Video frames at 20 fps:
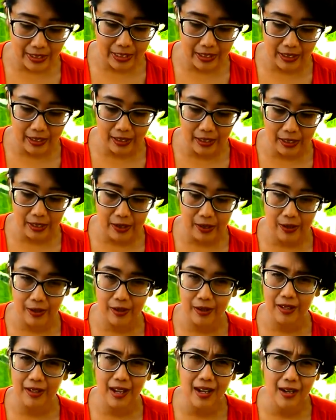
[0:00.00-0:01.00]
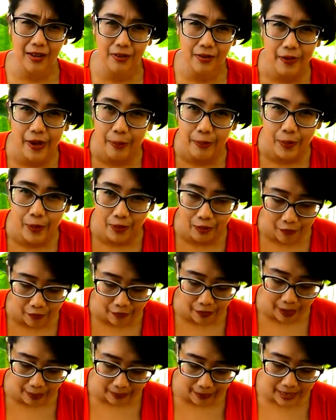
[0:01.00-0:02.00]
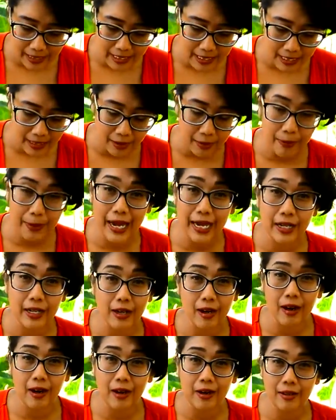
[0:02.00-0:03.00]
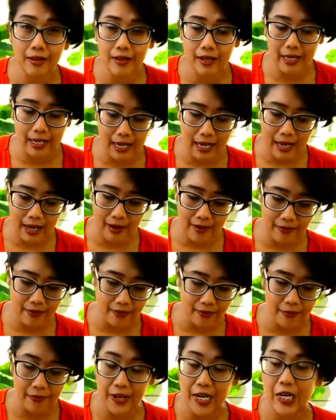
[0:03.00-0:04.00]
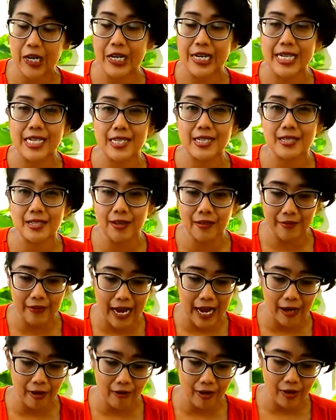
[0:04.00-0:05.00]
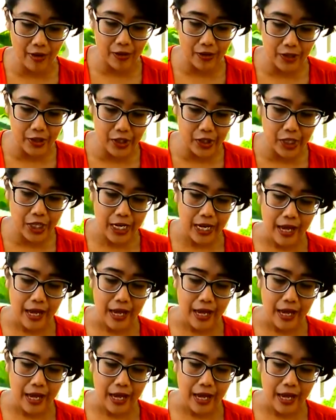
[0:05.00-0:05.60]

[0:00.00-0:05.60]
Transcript: and you know, a lot of Cambodian families, in the backyard they have various of agriculture,